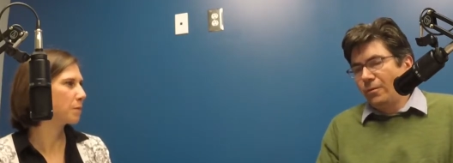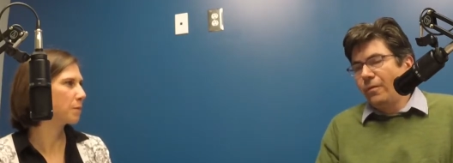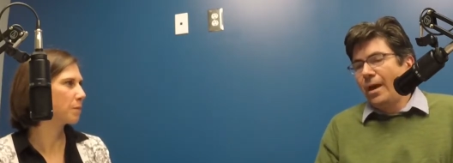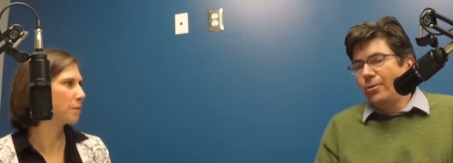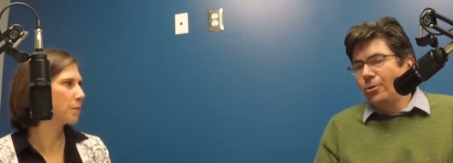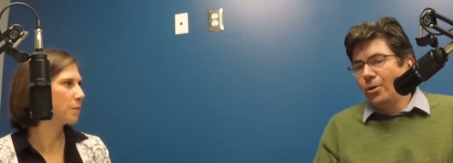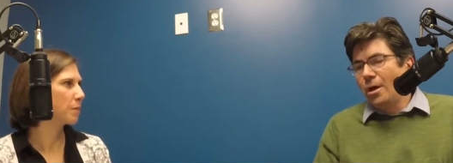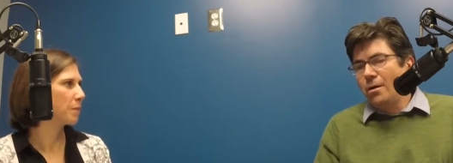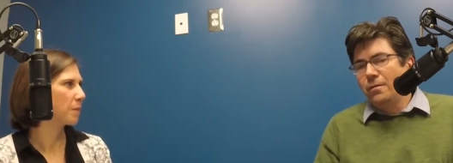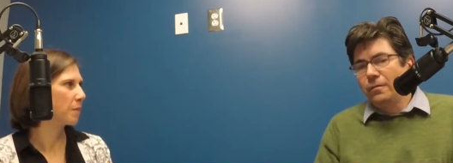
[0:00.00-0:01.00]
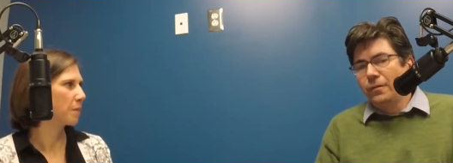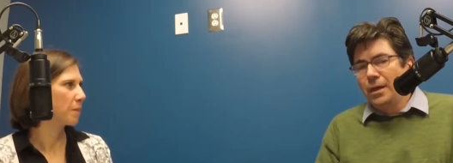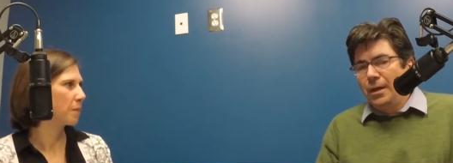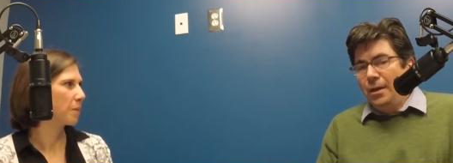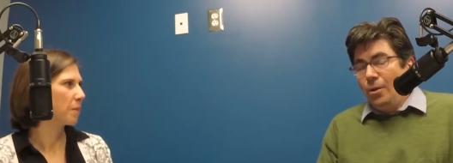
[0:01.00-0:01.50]
Speaker 1: the founder of
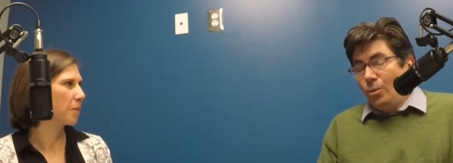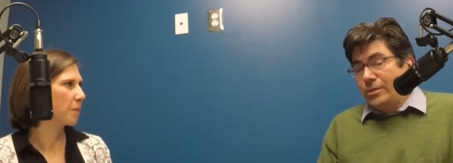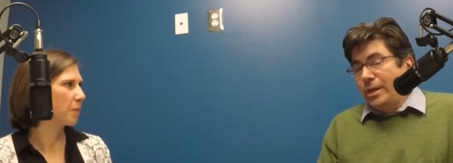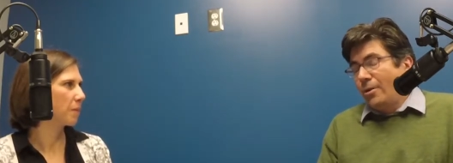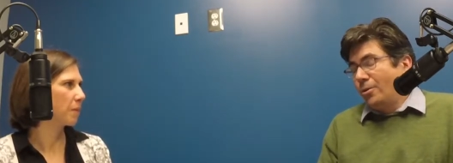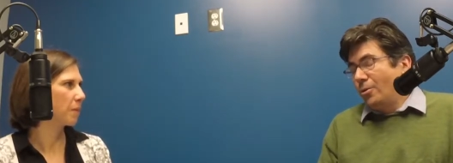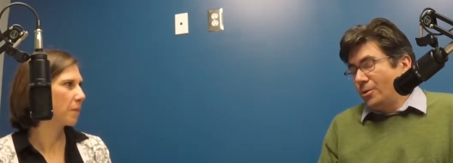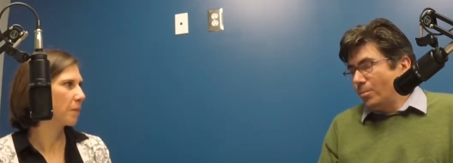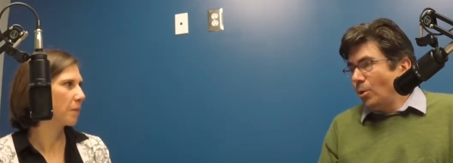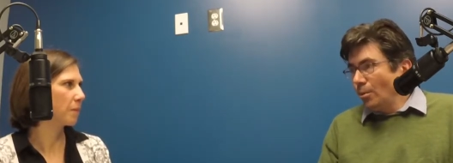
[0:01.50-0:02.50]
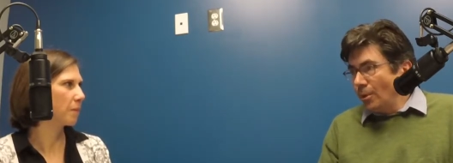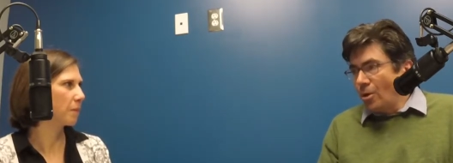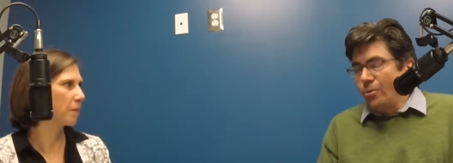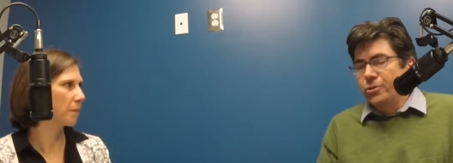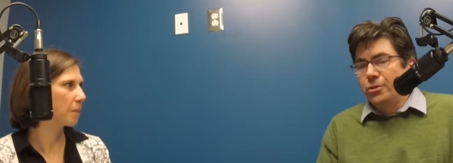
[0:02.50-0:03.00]
what's now known as
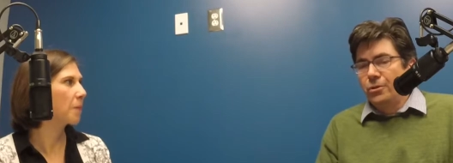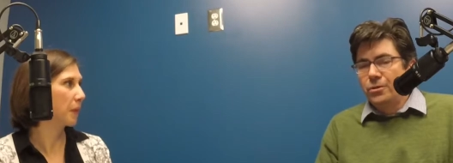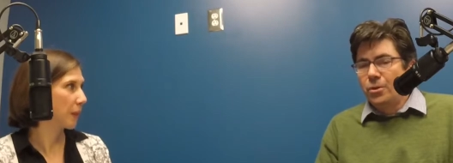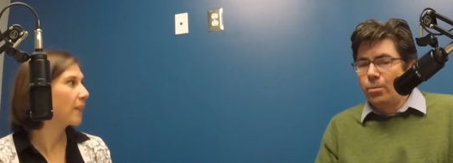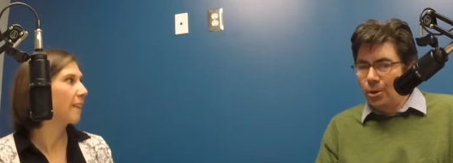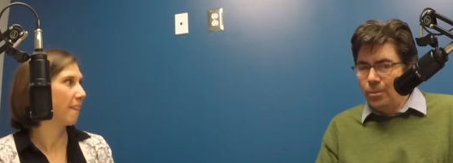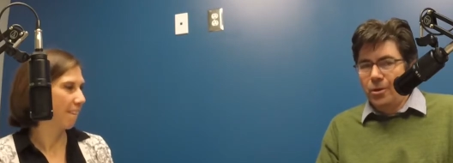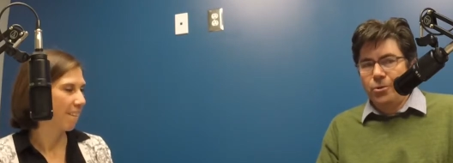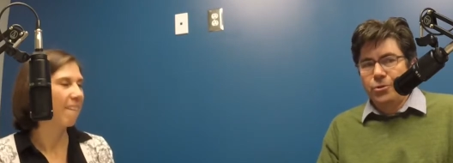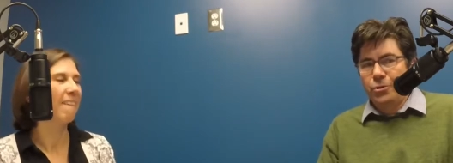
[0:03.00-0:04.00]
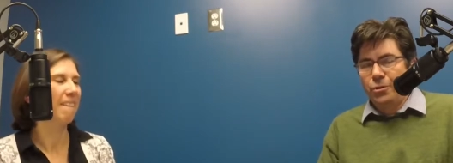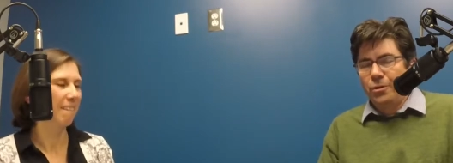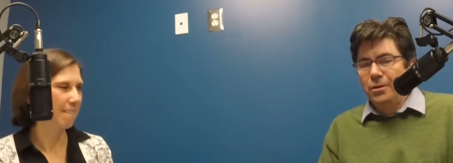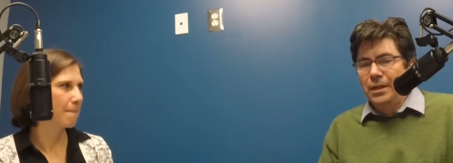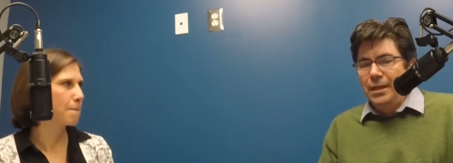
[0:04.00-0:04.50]
permaculture so permaculture
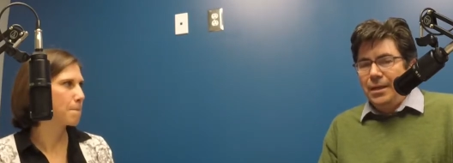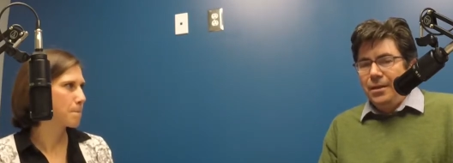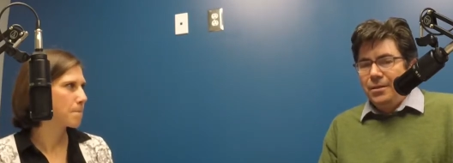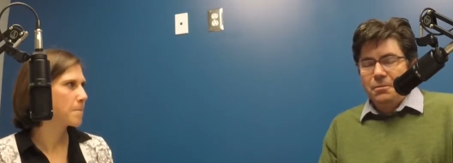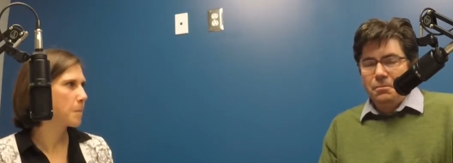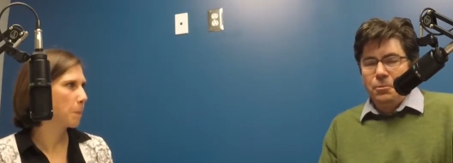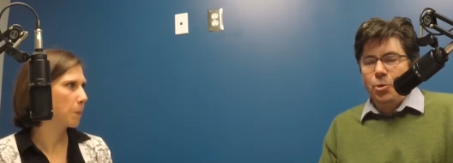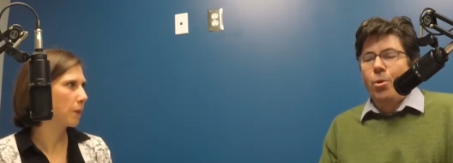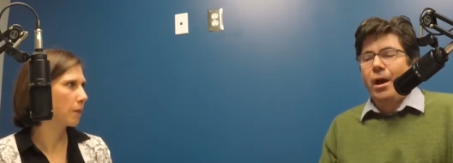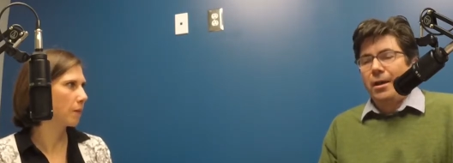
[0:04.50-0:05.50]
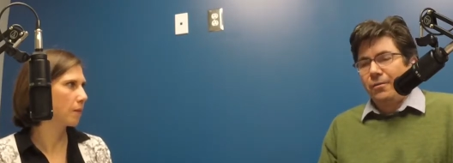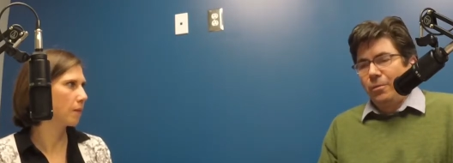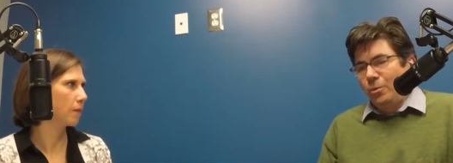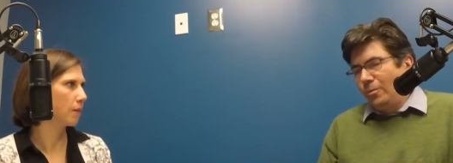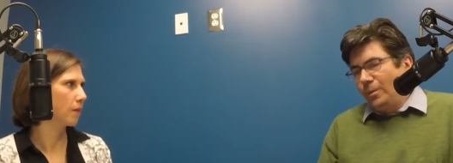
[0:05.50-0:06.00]
grew out of a
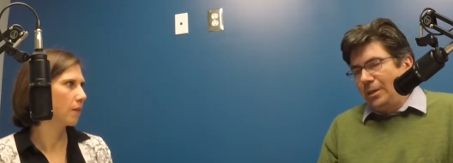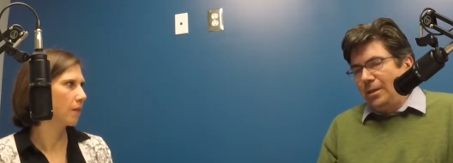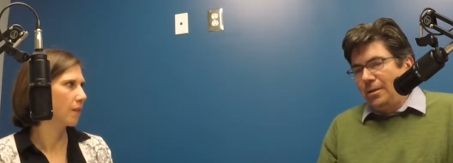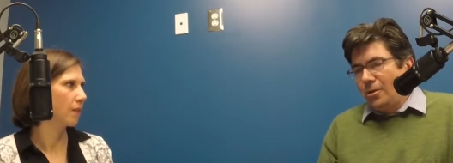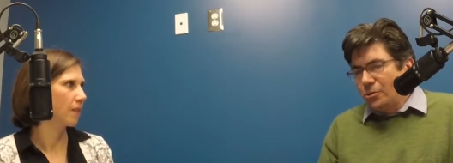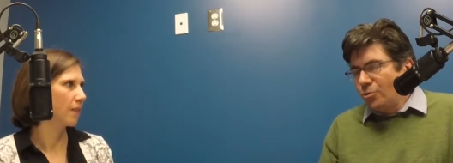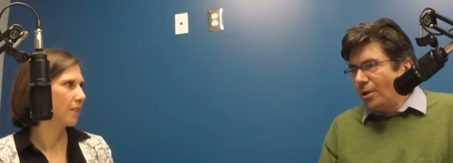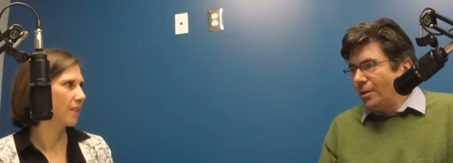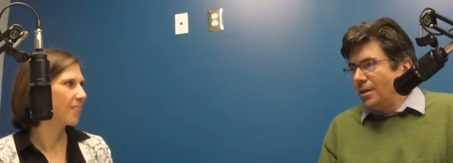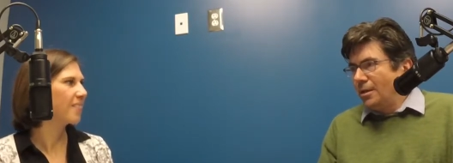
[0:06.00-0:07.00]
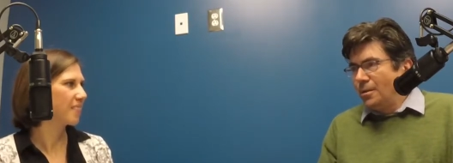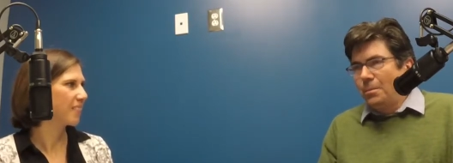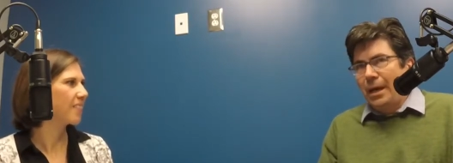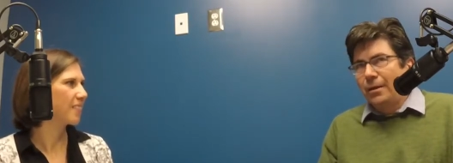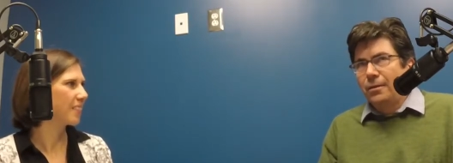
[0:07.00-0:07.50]
movement in Australia
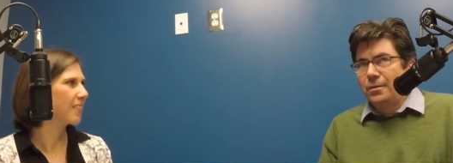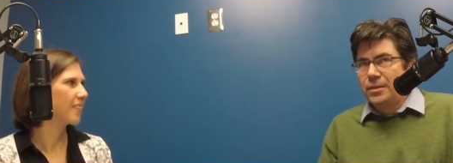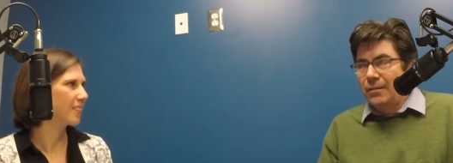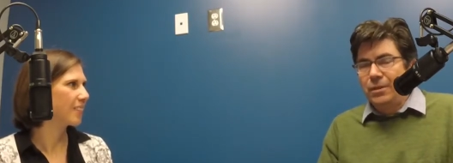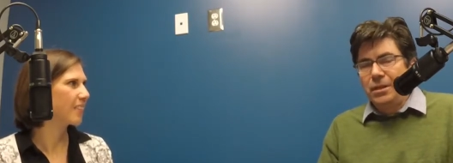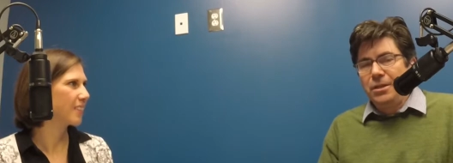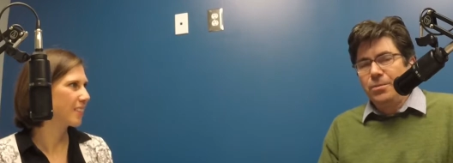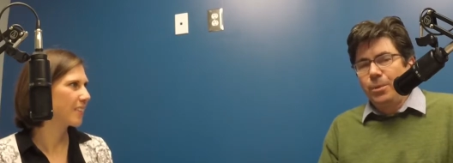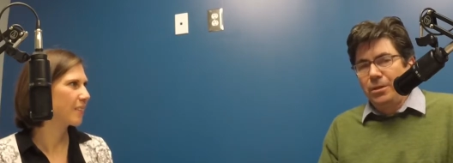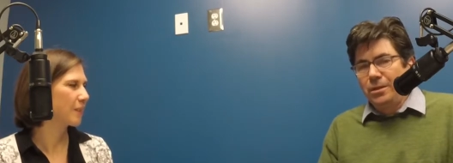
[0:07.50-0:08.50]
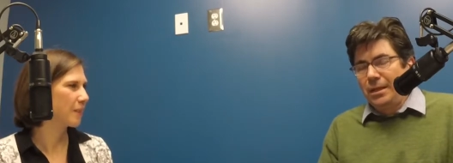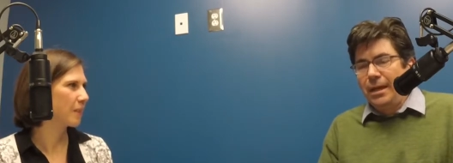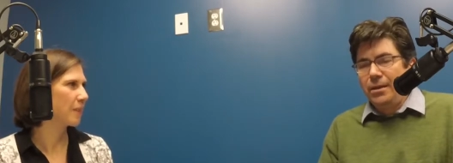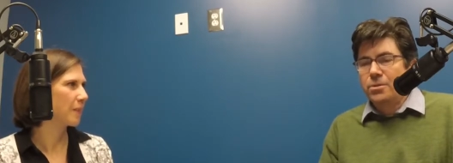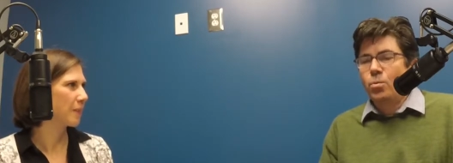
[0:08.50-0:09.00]
back in the 70s, but today
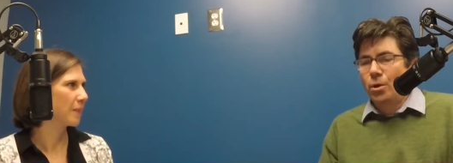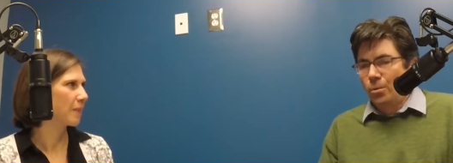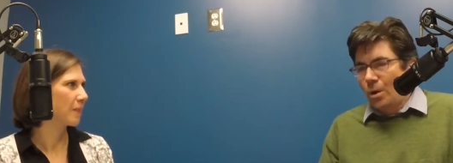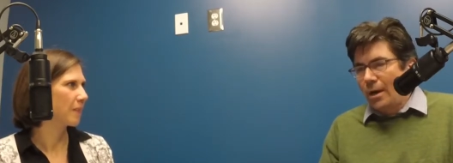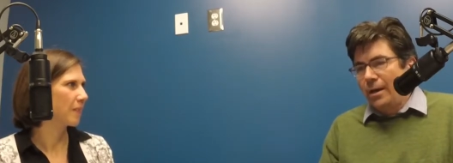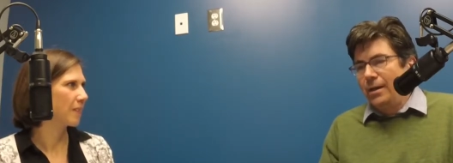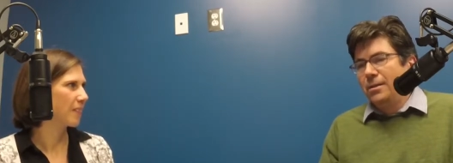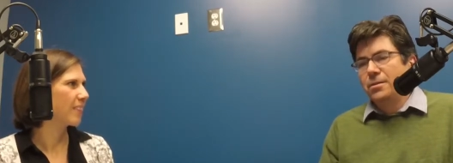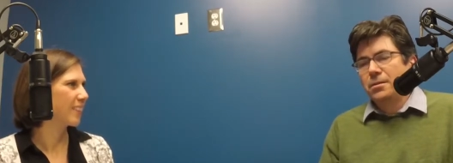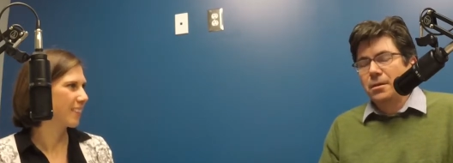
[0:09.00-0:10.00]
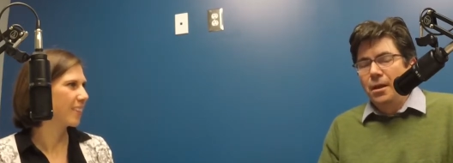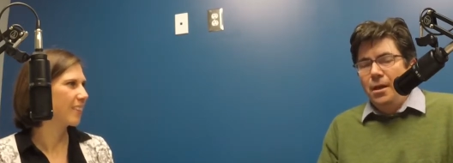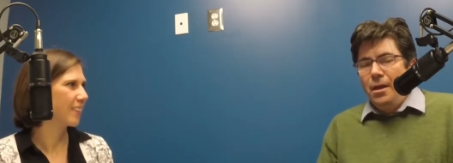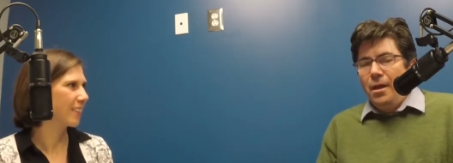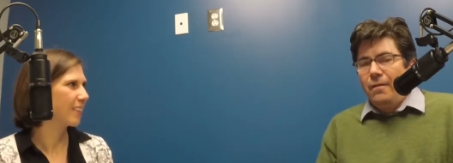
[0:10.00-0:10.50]
it's worldwide. It's
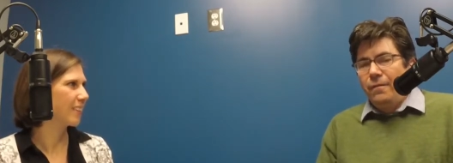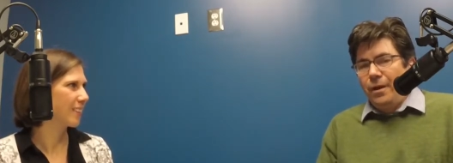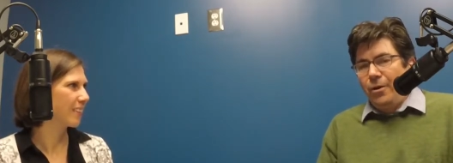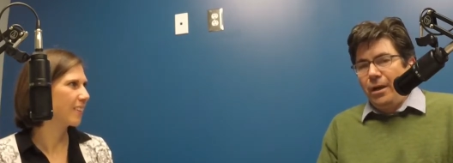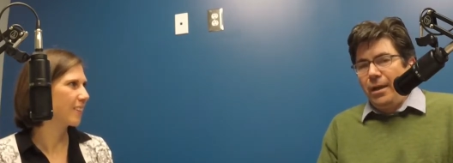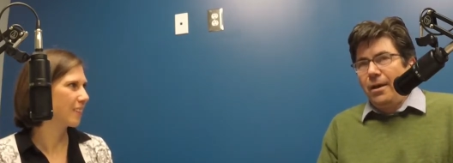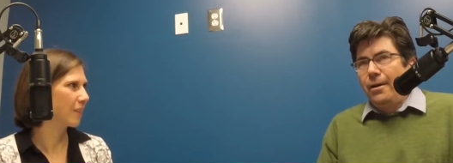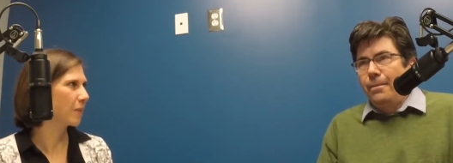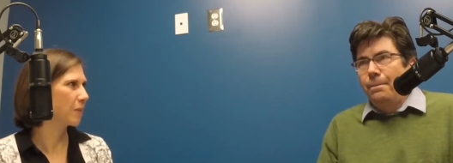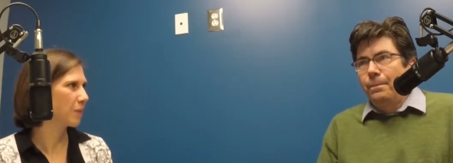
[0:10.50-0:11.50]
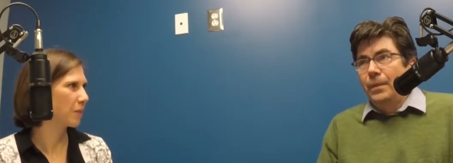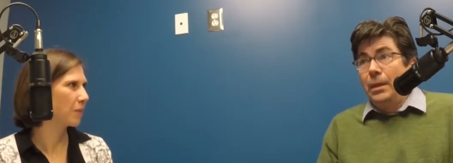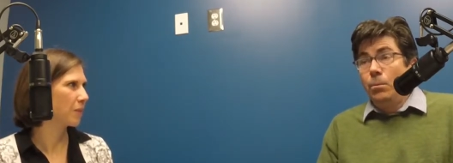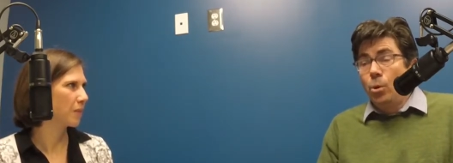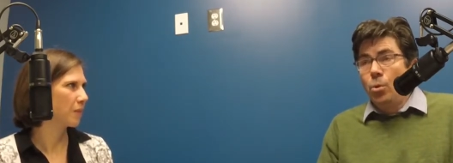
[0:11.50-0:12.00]
a very um,
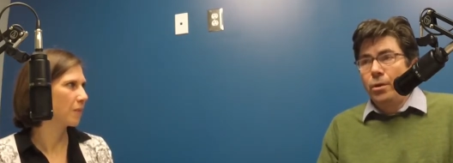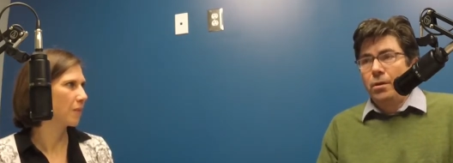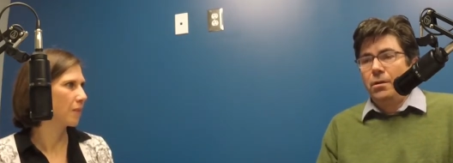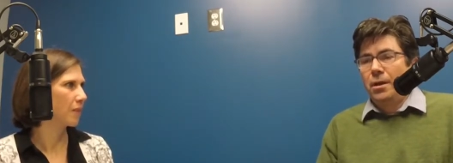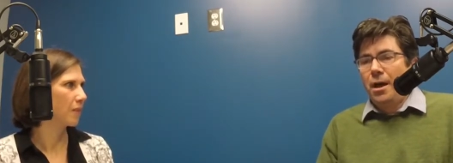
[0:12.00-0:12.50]
important